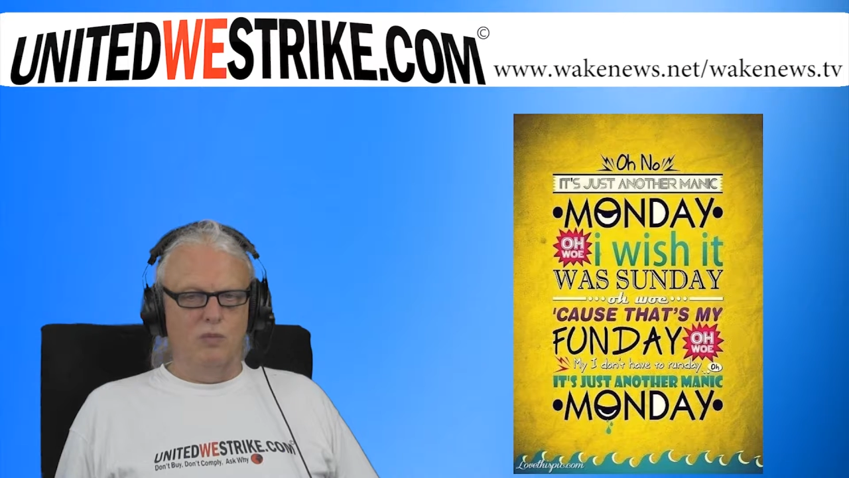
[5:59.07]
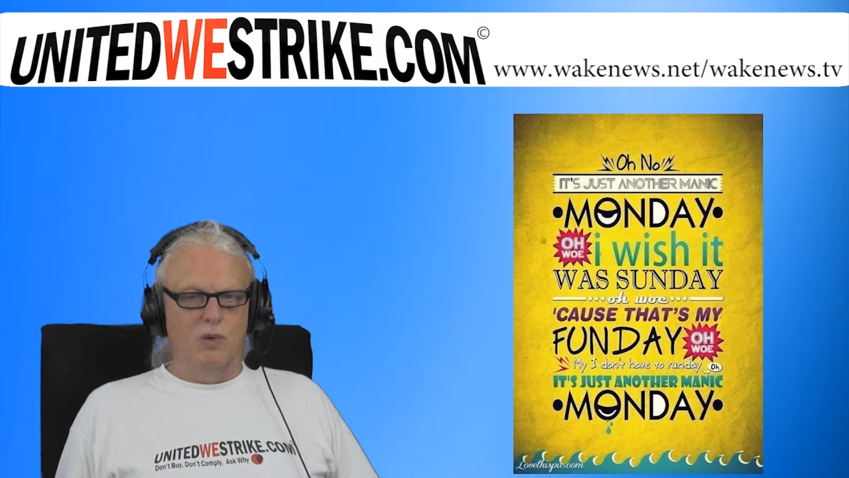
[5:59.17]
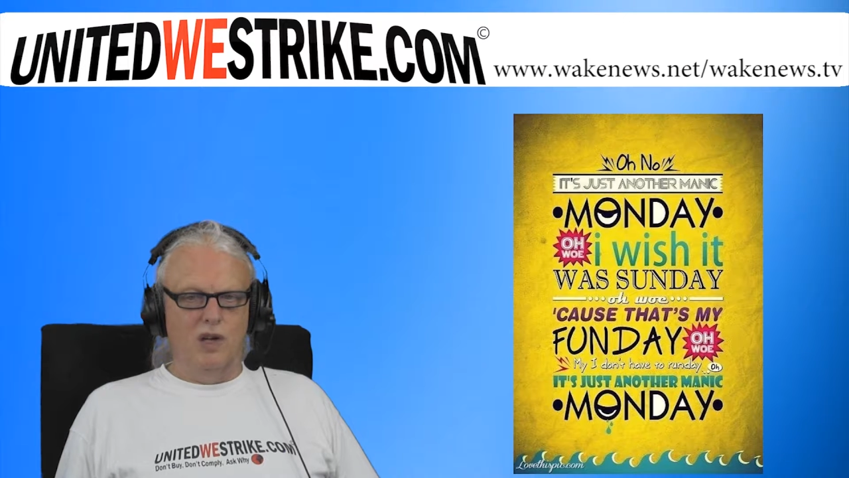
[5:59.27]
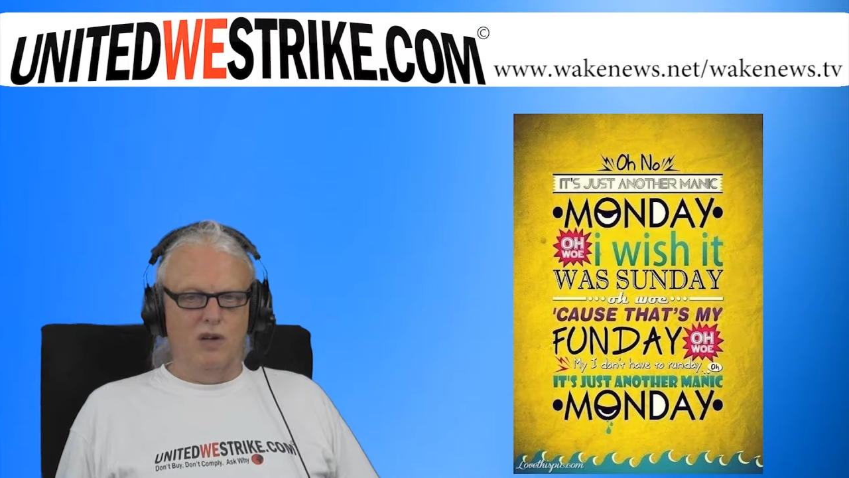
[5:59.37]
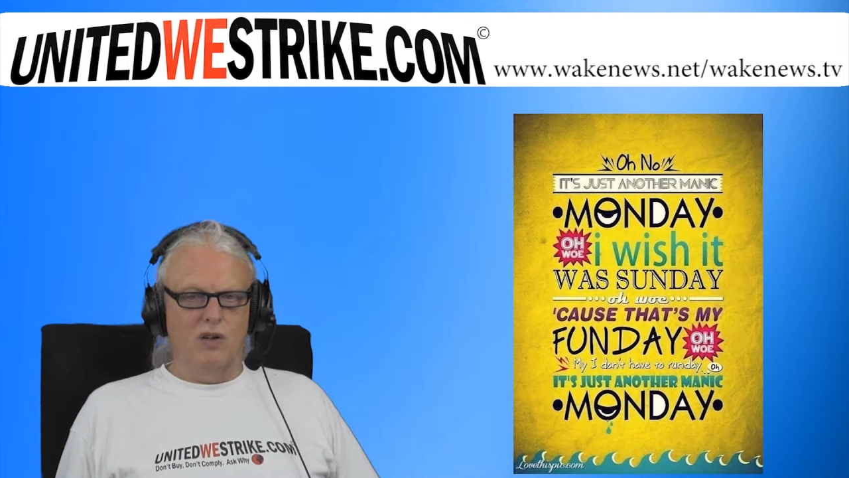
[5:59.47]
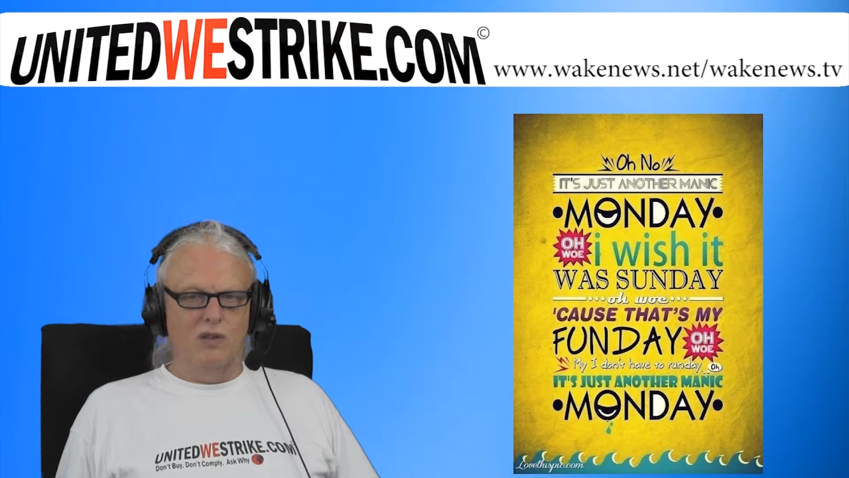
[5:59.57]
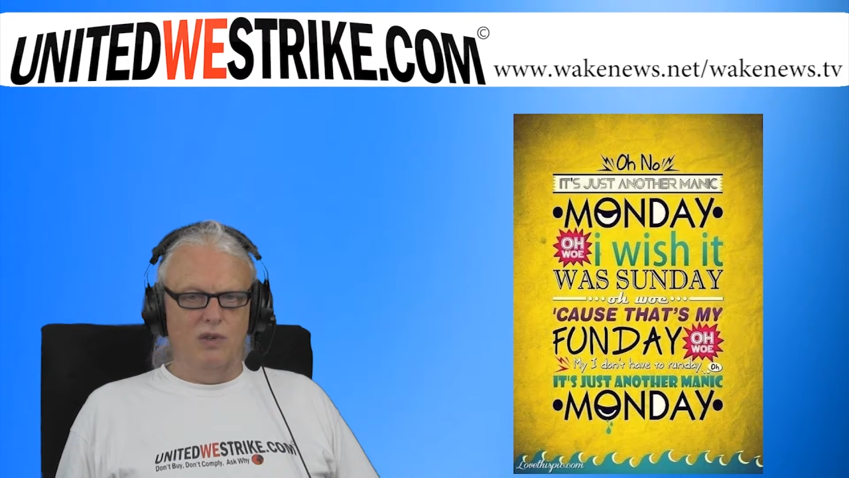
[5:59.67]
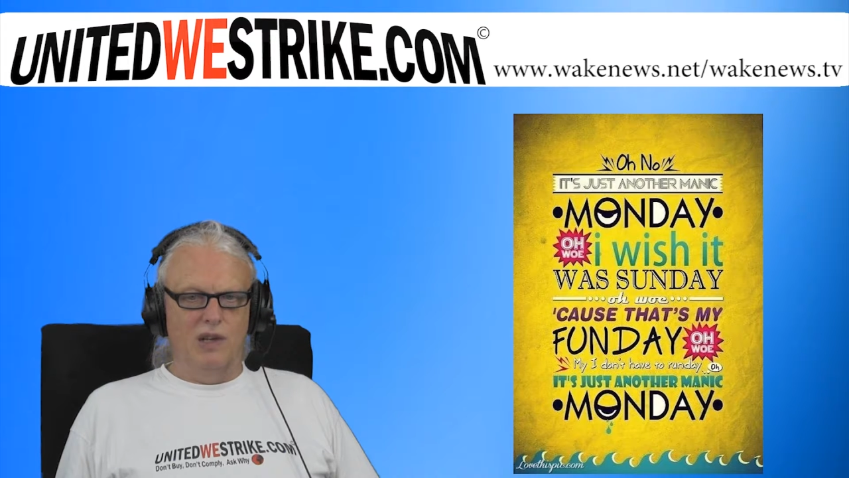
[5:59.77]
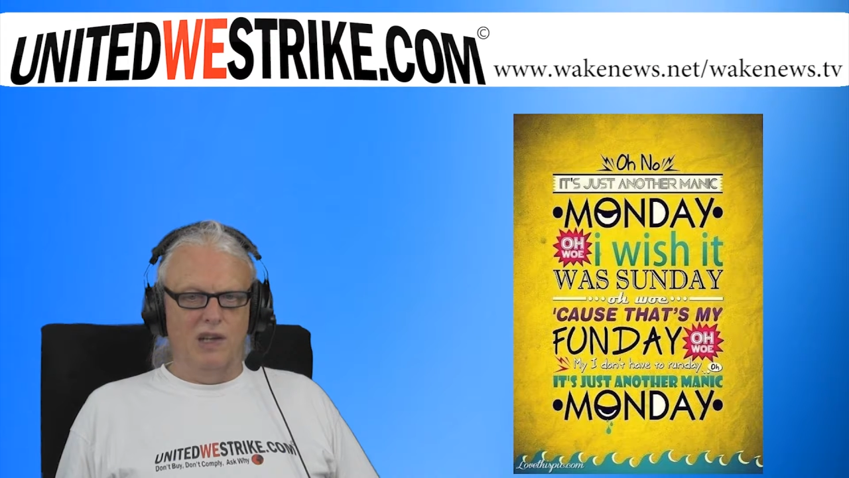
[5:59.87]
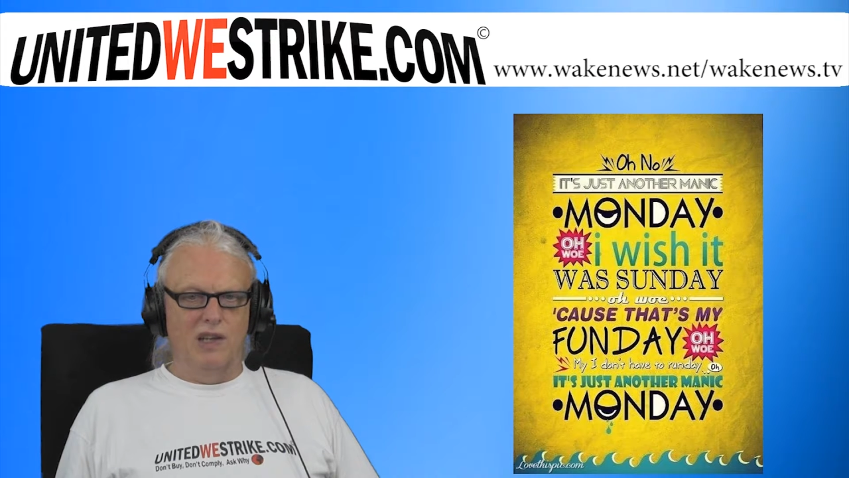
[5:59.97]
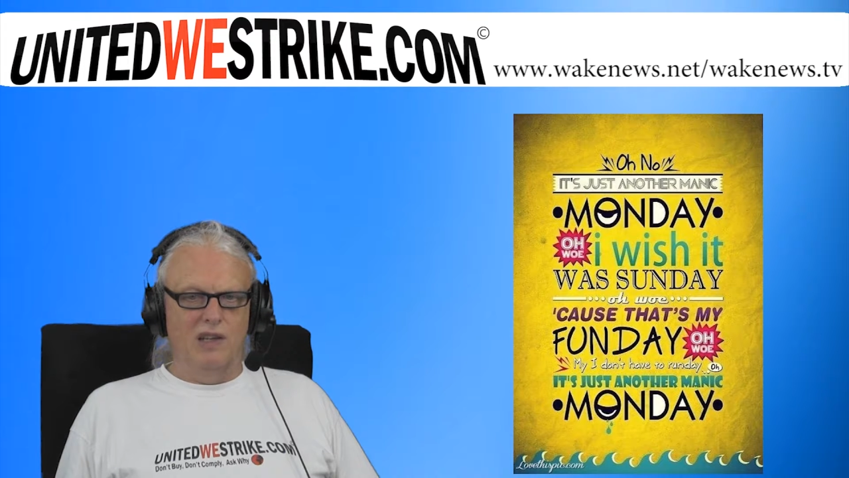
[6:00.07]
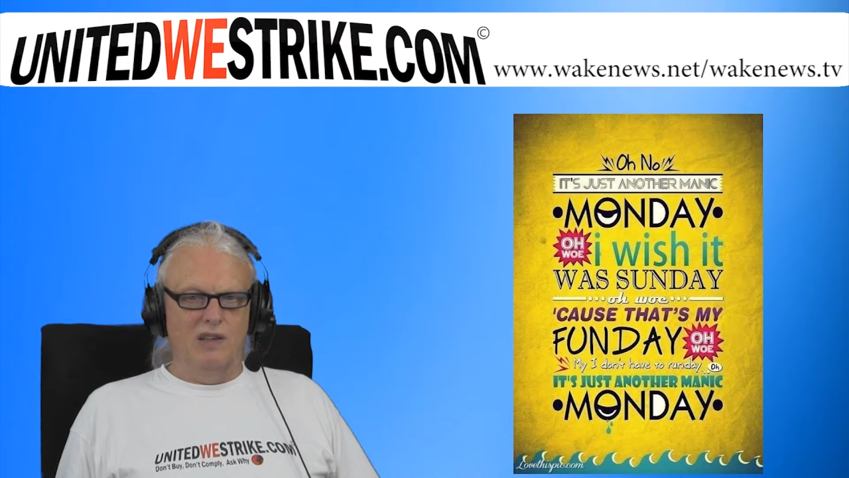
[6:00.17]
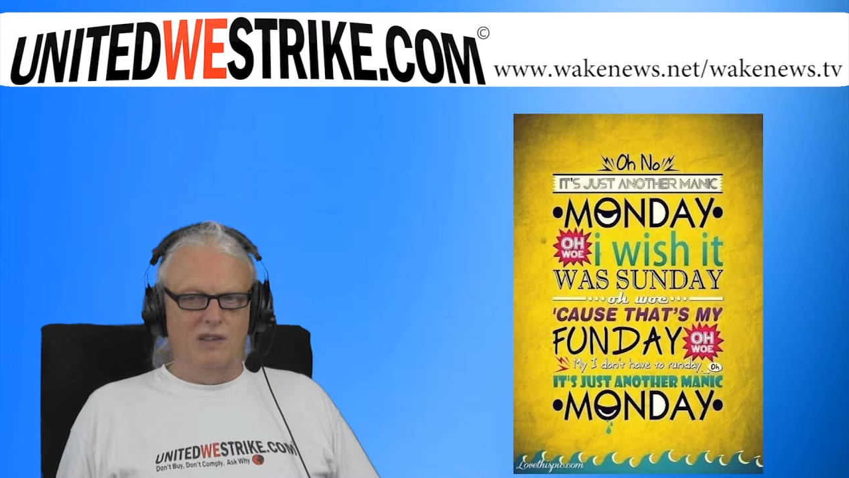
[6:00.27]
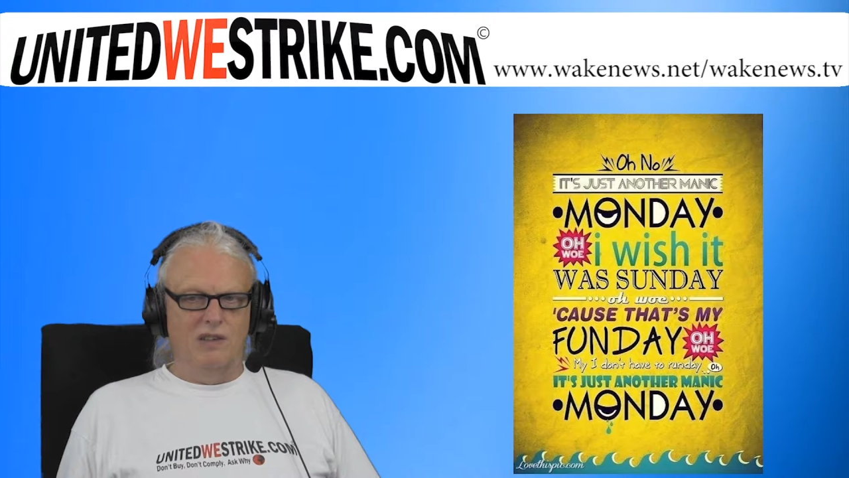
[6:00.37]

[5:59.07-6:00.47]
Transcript: we are not really